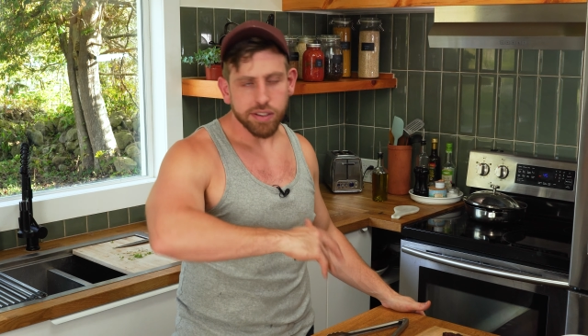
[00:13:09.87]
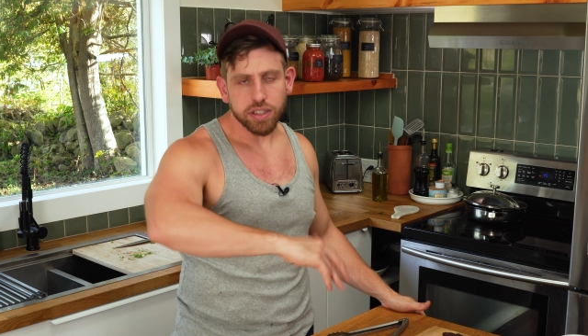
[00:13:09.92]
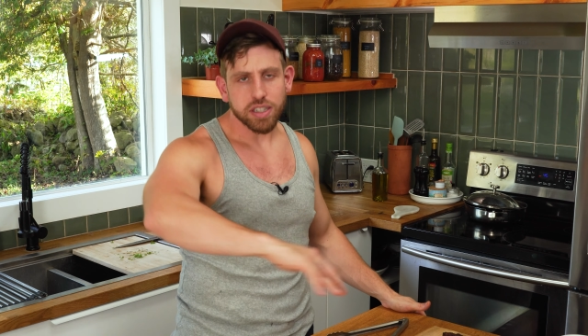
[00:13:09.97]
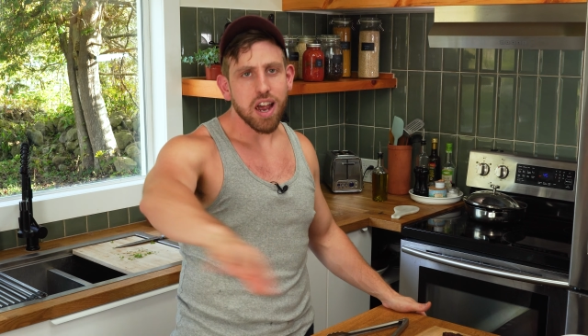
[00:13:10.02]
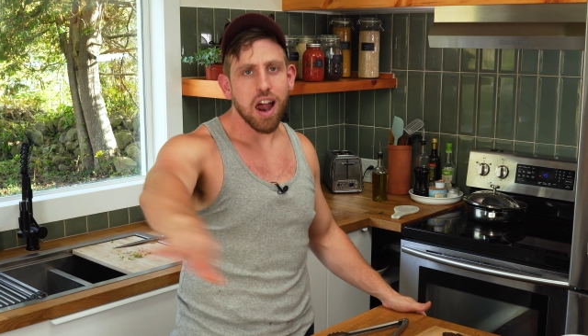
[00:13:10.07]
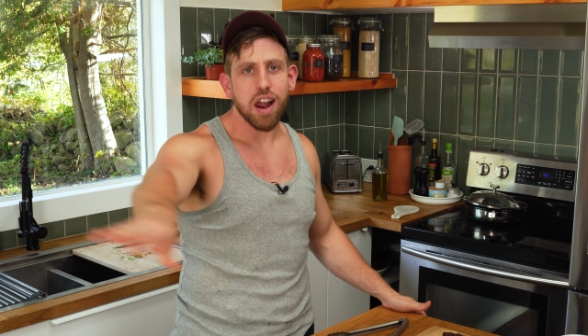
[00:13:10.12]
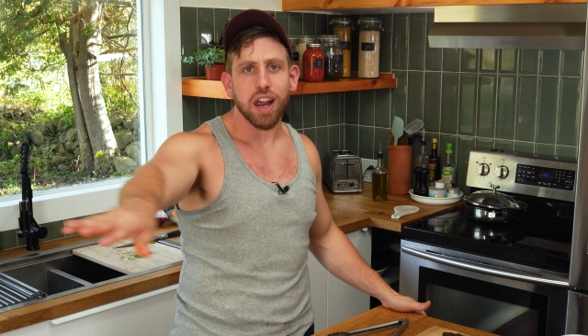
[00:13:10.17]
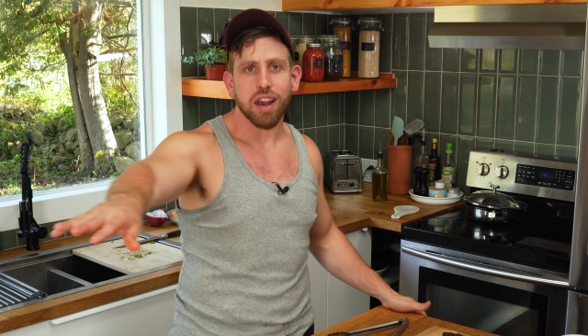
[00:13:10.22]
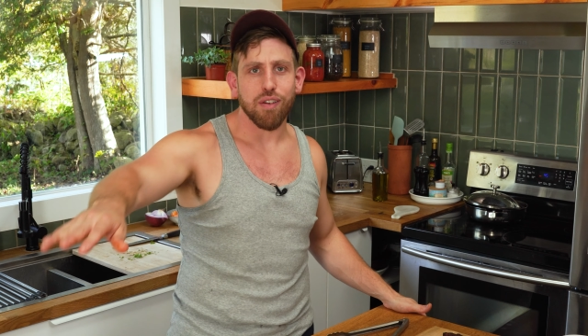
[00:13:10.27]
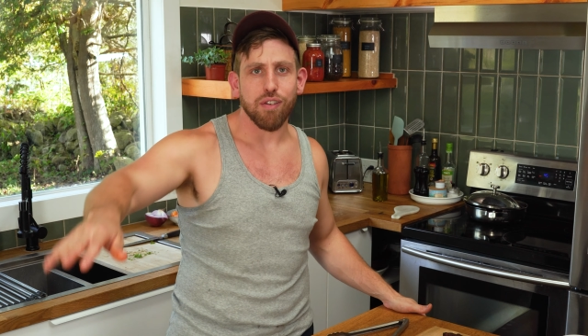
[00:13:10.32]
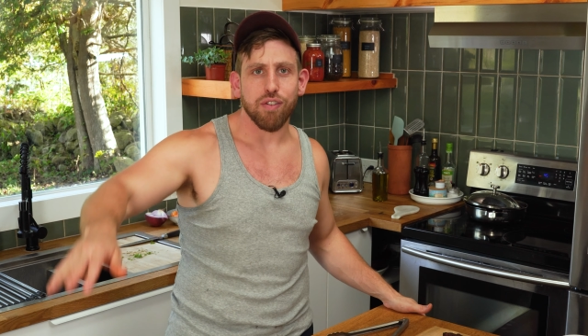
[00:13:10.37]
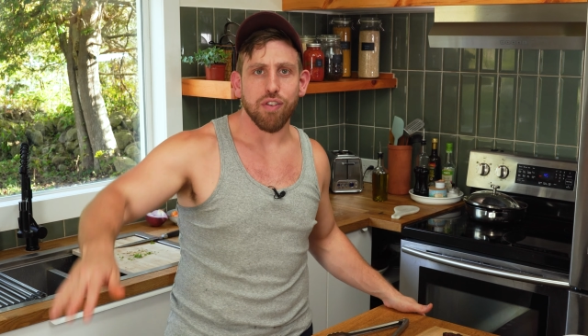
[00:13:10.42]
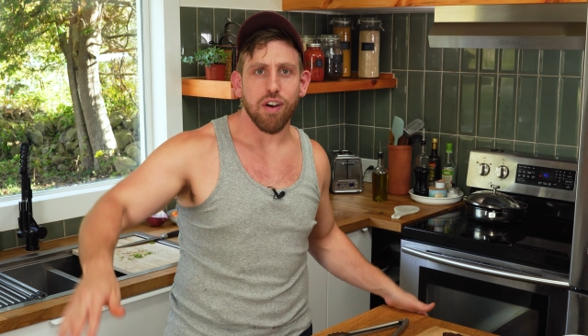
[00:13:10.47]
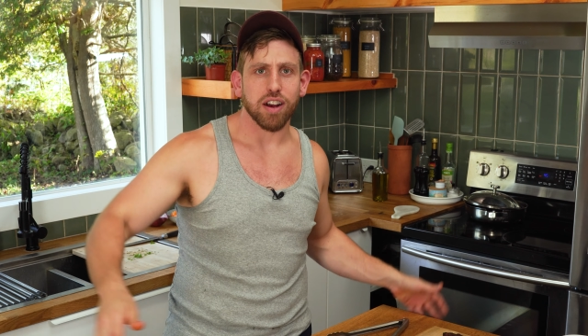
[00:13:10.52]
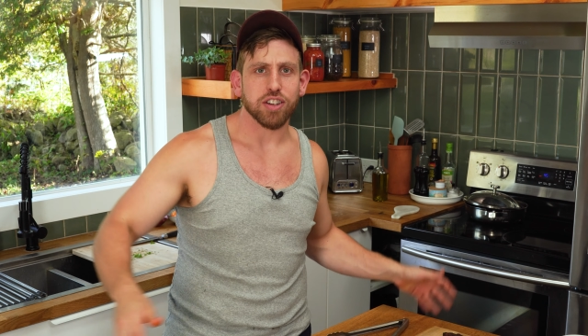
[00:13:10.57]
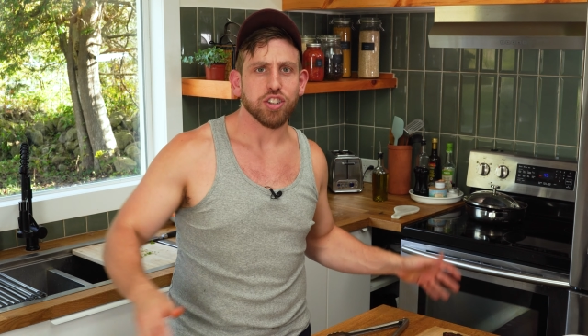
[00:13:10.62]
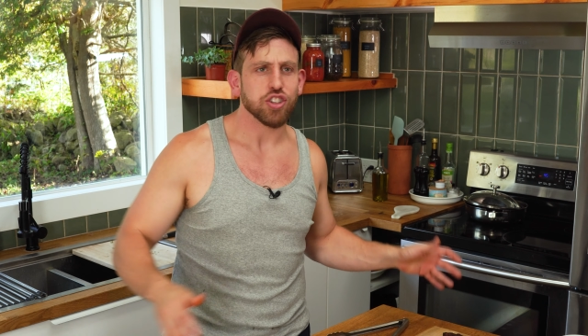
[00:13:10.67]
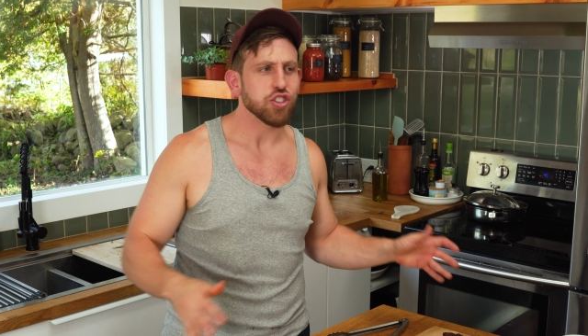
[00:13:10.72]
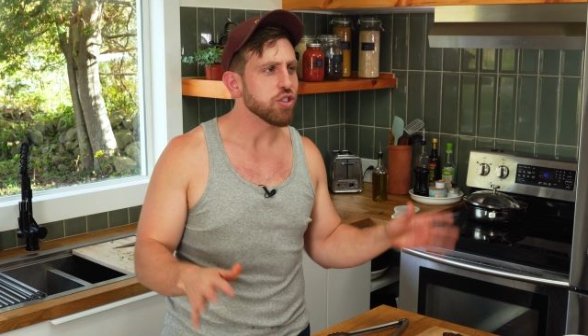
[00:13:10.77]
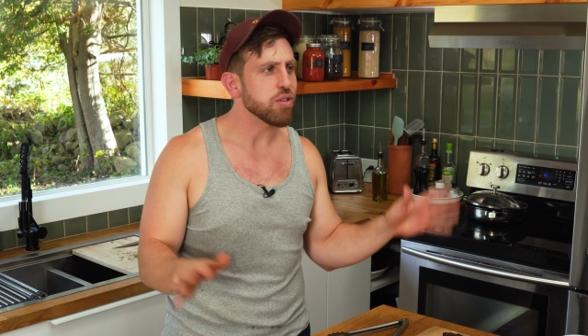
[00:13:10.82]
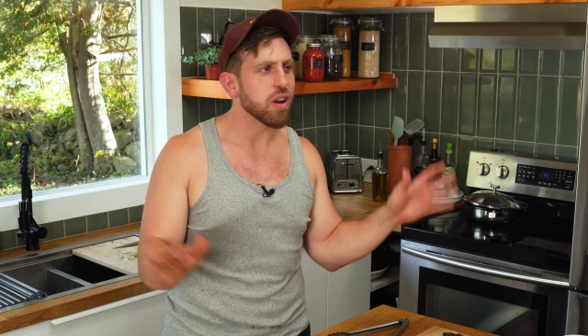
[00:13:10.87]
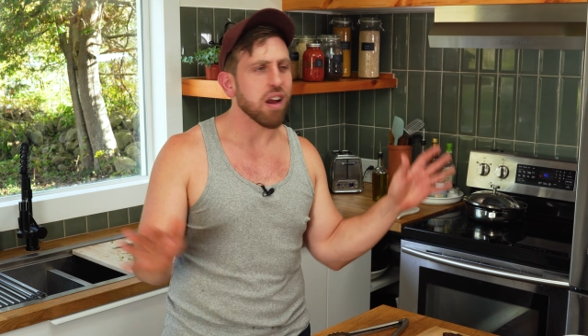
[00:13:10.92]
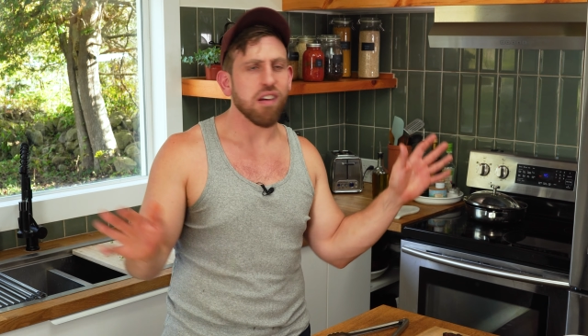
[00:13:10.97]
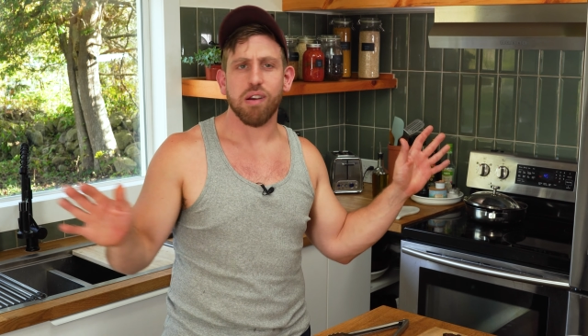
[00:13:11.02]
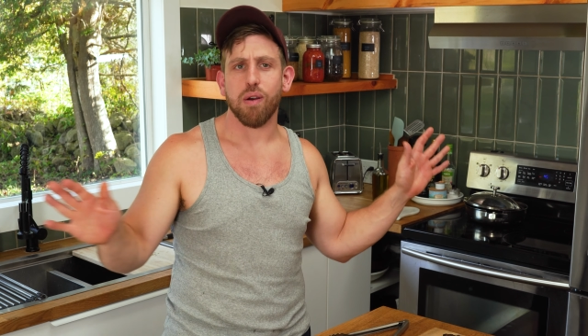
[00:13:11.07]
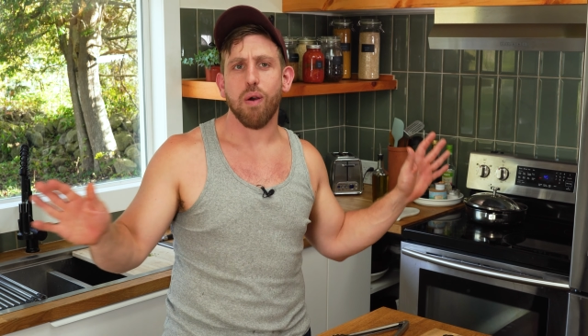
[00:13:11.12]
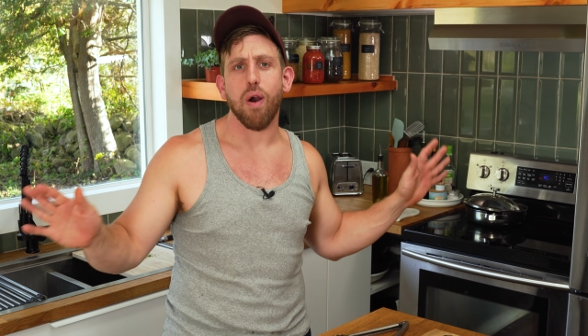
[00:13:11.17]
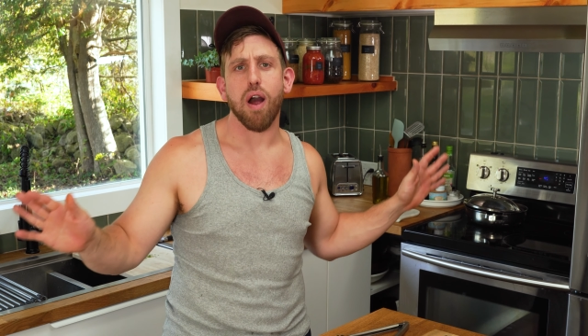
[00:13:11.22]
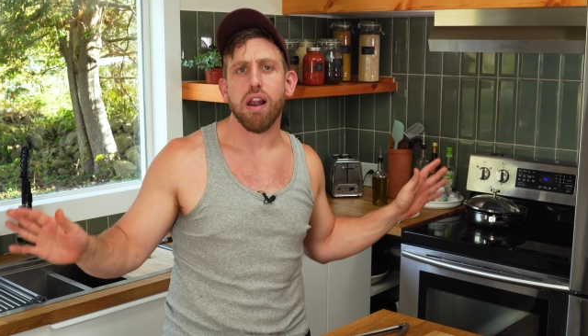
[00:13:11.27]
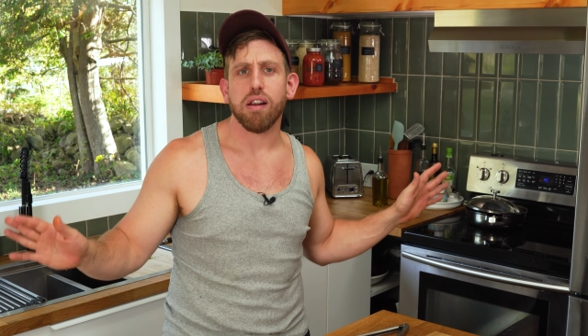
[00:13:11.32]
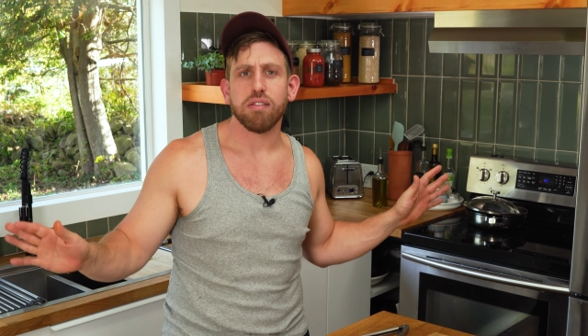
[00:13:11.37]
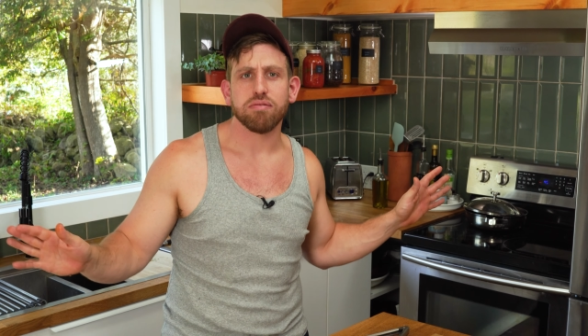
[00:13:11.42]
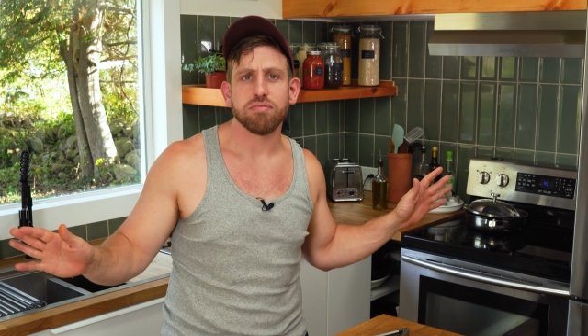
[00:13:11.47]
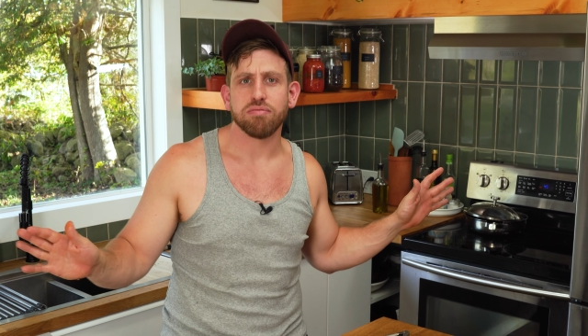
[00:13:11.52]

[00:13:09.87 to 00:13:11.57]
I don't give a fuck. Just do whatever you want.